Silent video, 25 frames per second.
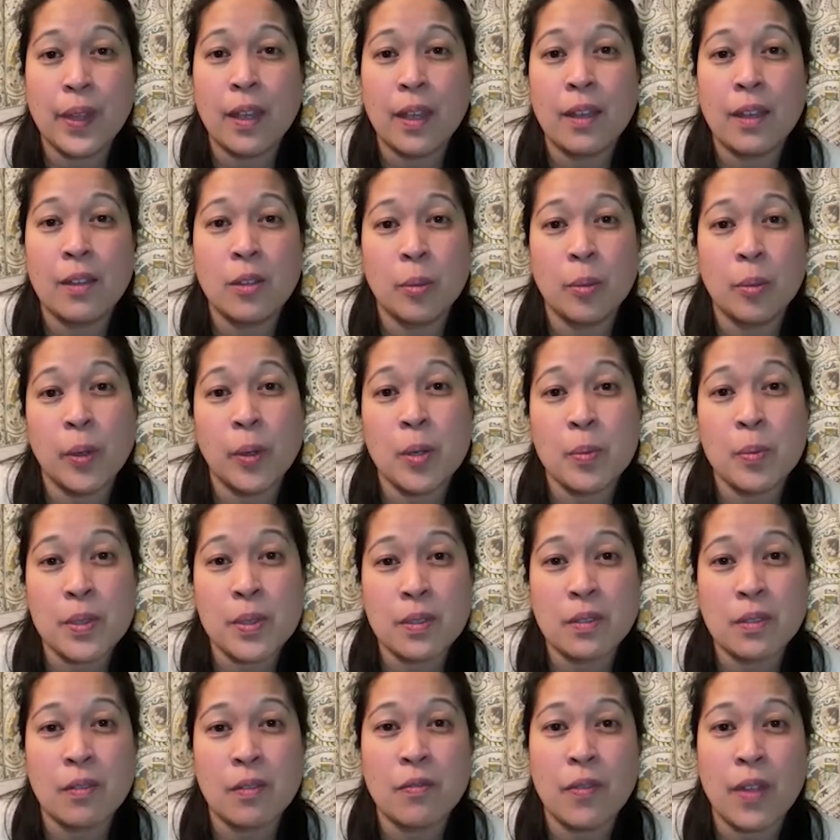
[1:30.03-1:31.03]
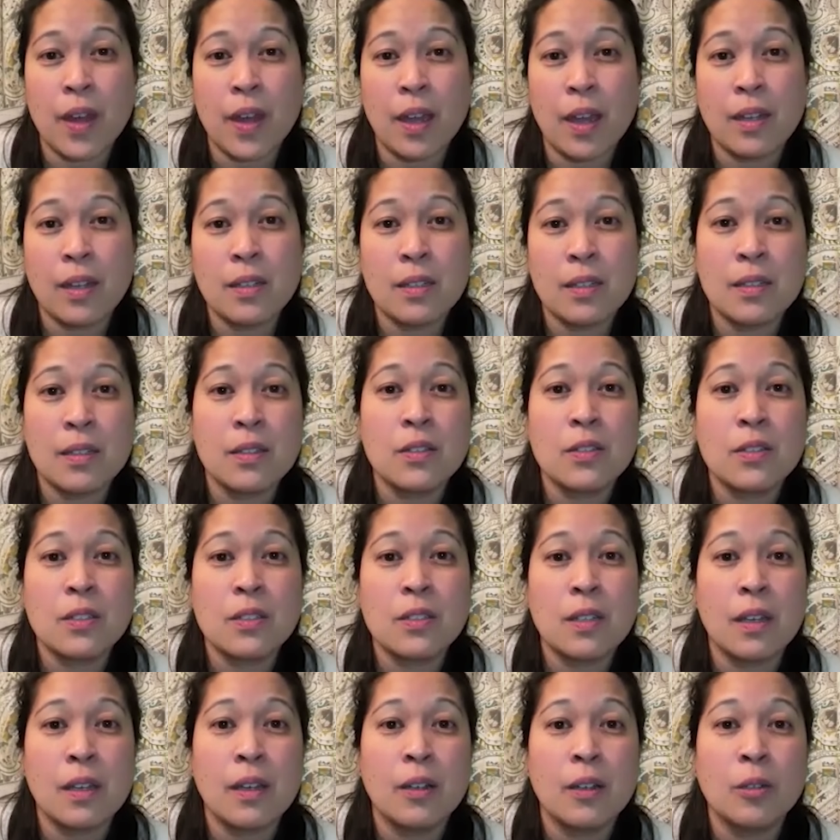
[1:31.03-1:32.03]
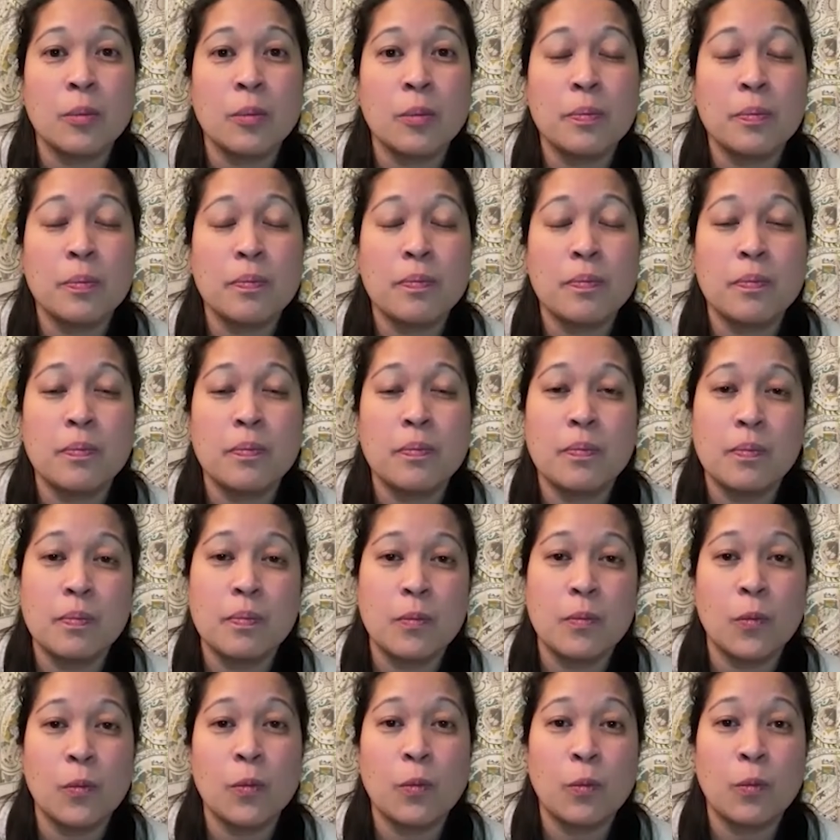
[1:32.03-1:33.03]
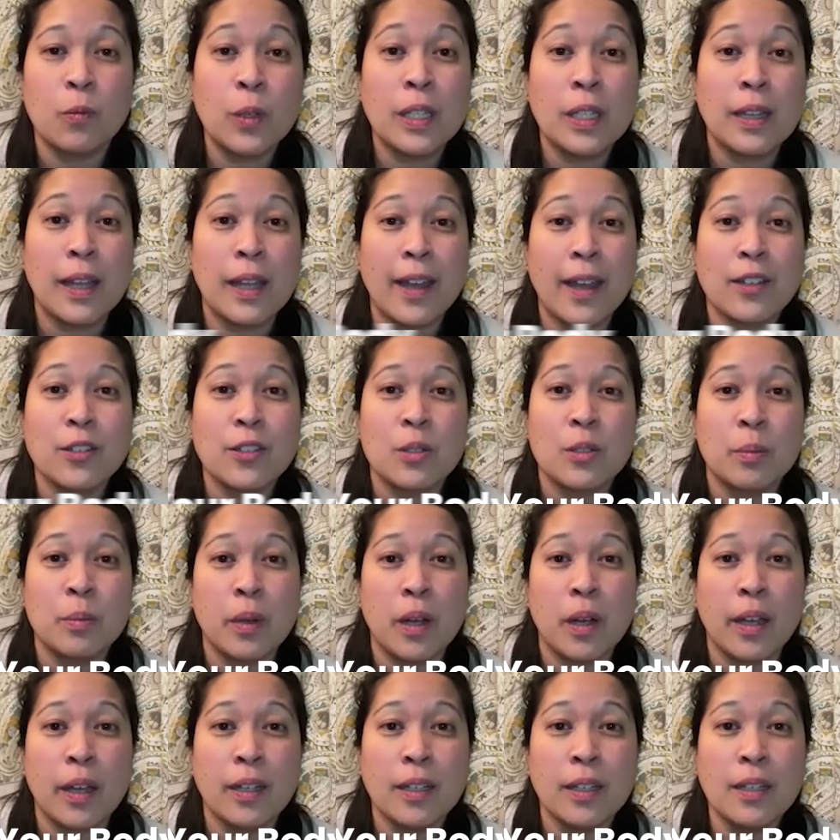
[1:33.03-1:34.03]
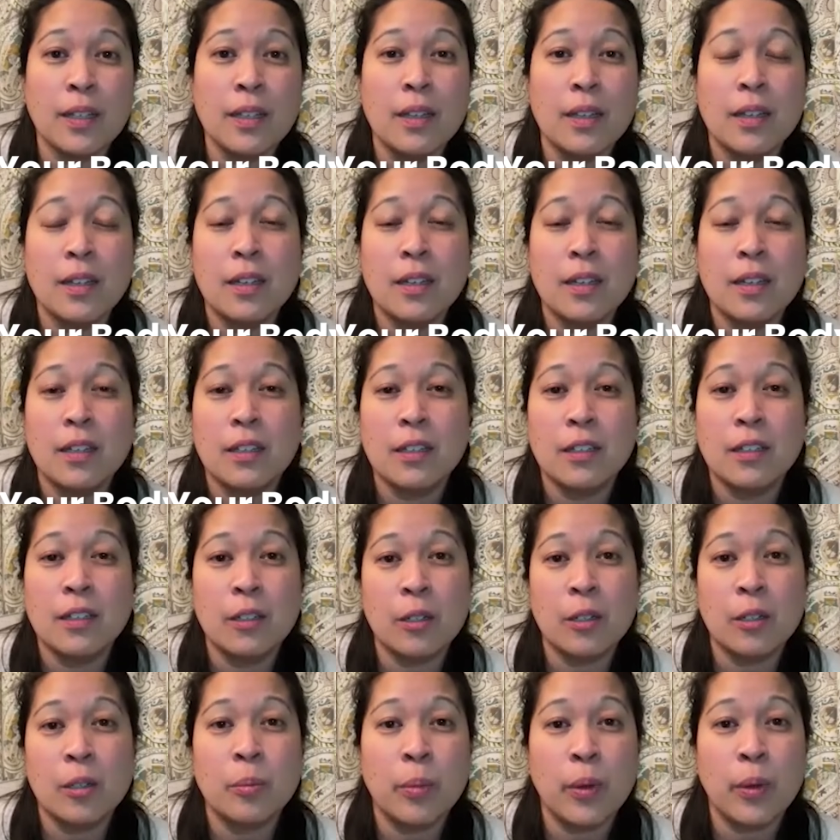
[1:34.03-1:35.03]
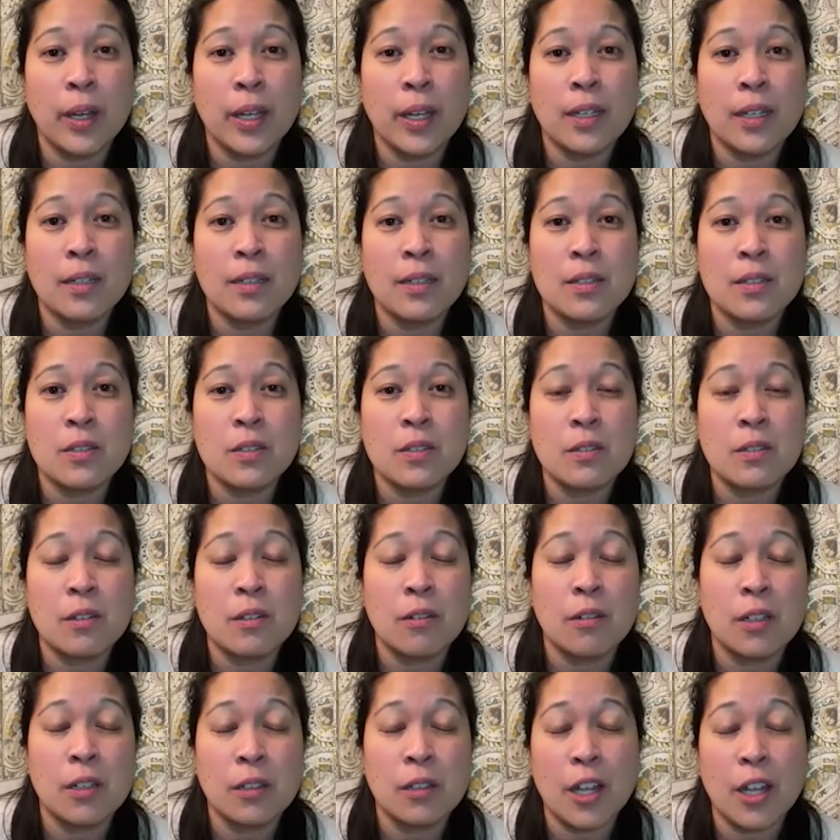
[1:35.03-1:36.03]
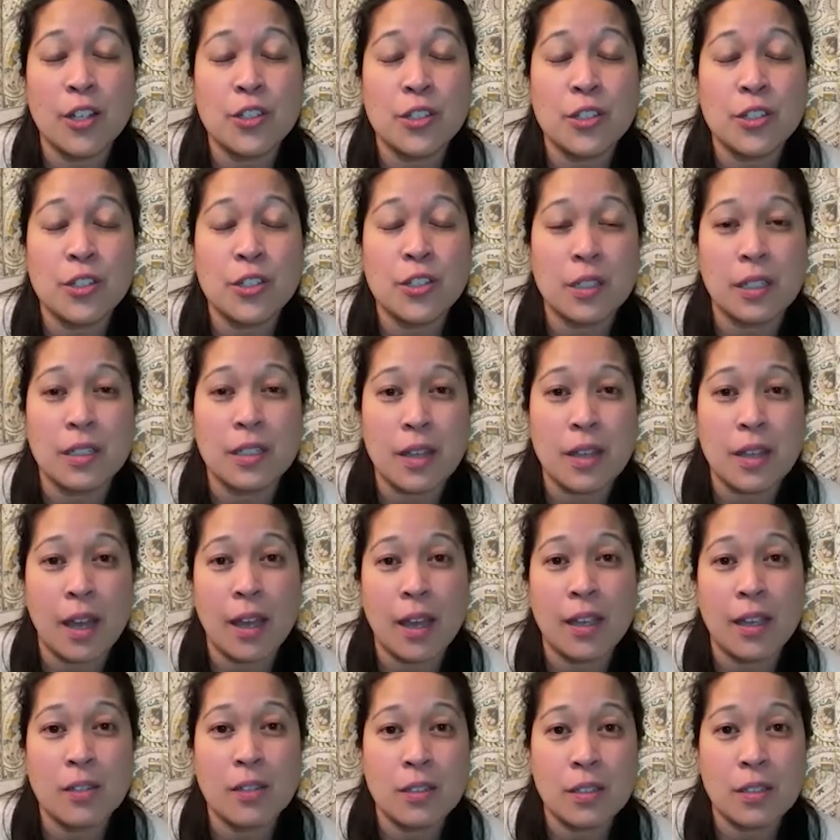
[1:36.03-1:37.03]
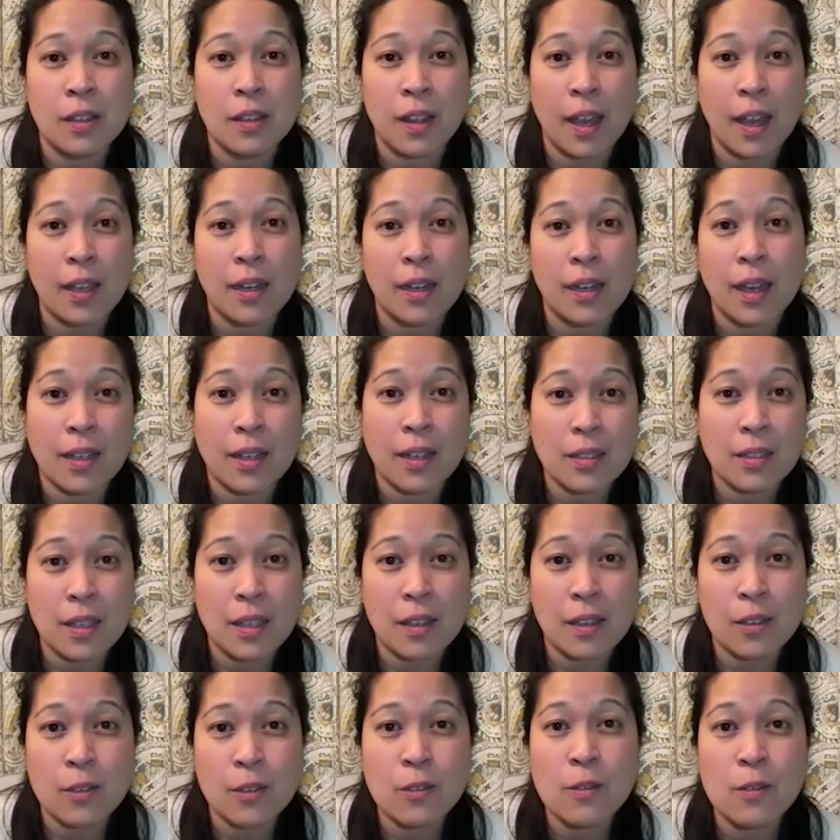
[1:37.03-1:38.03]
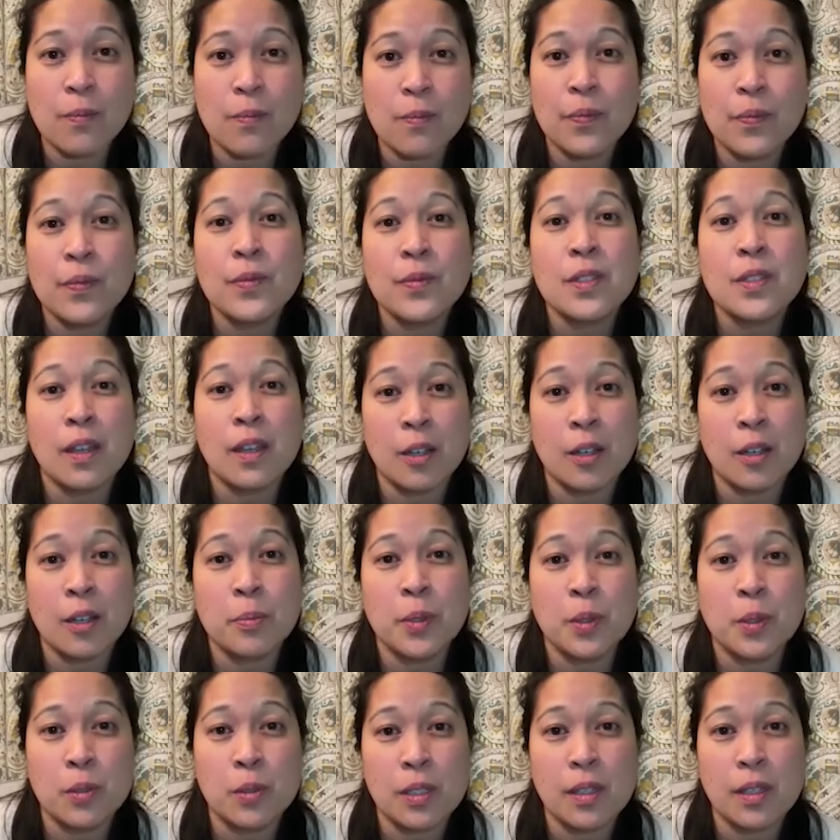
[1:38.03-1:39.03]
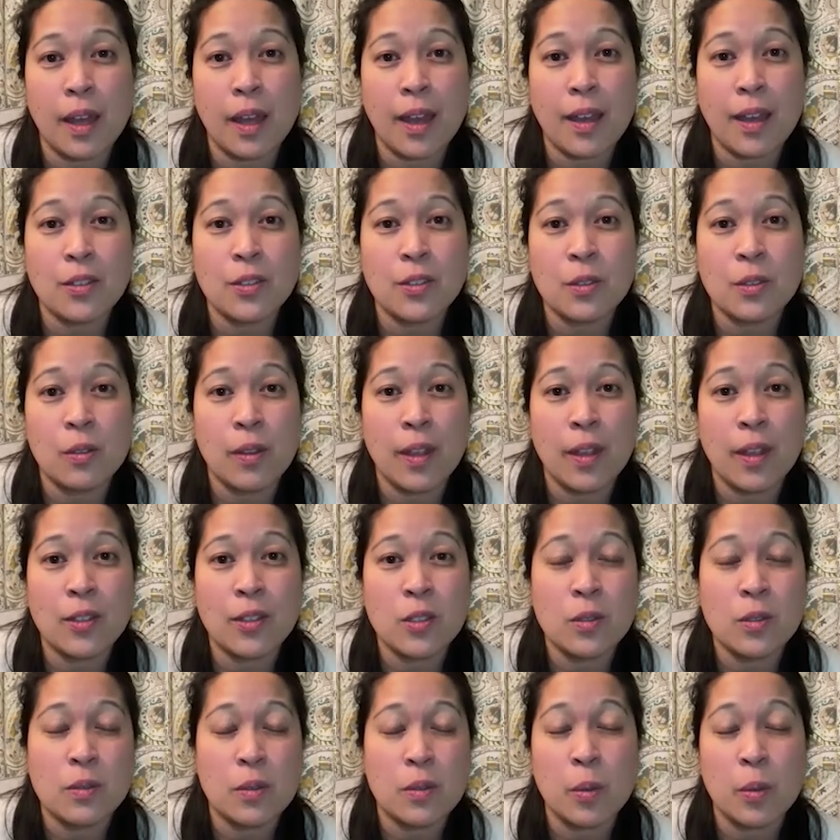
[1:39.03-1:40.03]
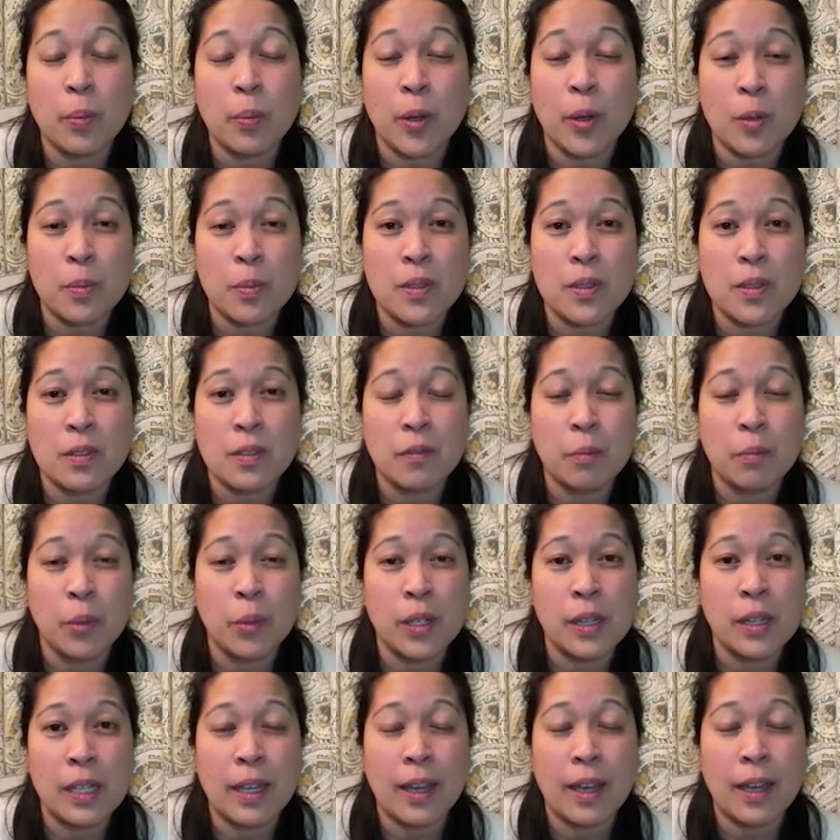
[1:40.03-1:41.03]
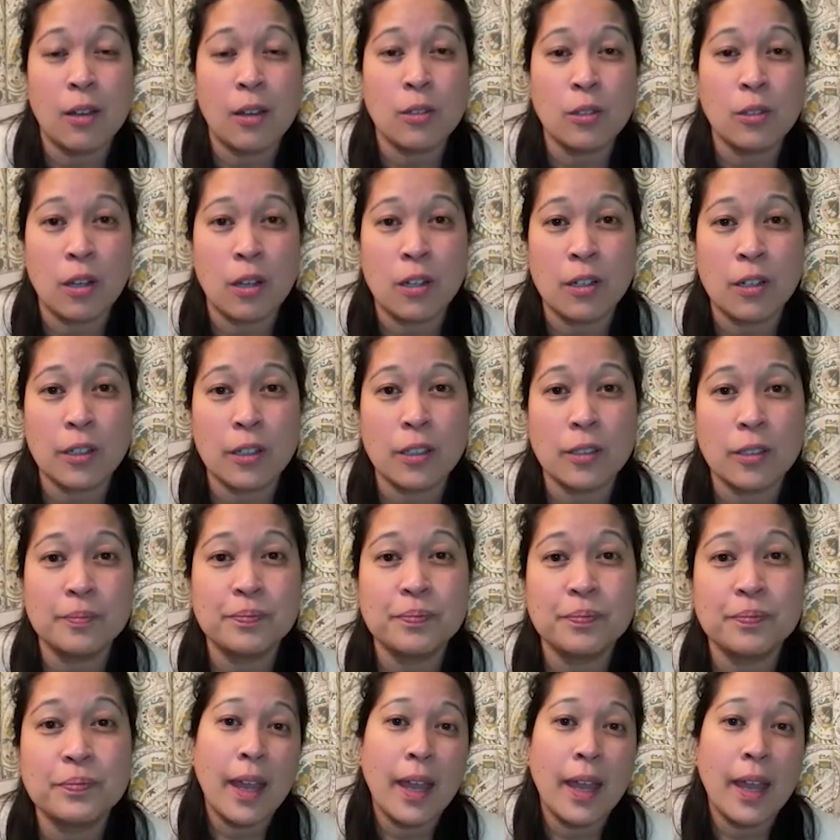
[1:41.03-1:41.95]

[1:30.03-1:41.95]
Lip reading: And the purpose of that is to help relax your body. Your brain is neurologically tied to that exhale to help you relax. So that's the purpose of breathing out longer.